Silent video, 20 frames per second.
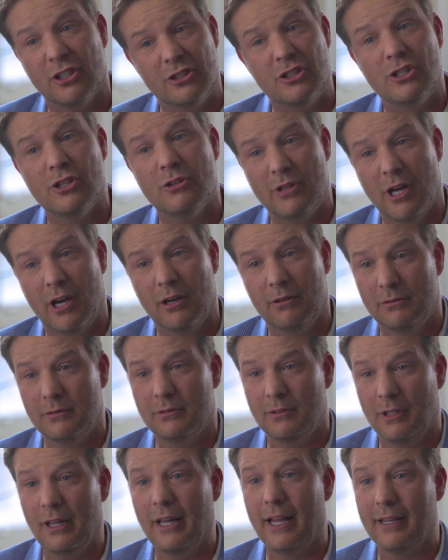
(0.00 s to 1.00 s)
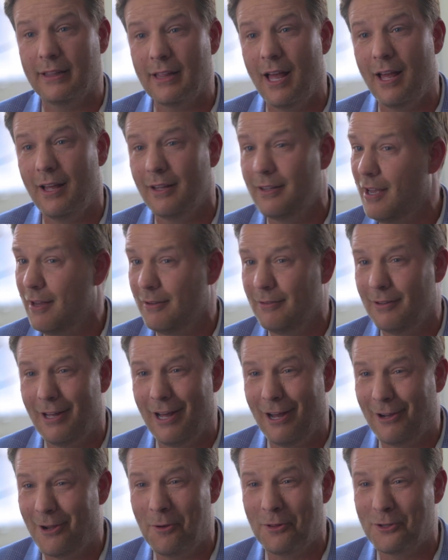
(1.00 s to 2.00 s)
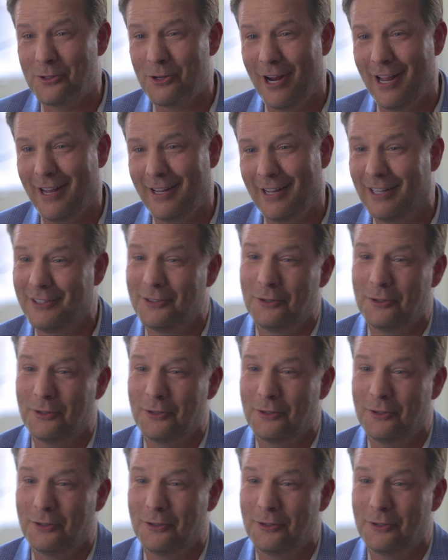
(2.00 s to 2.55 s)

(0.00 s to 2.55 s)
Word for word: good too, though. I like that. Yeah, I'll go with Drake.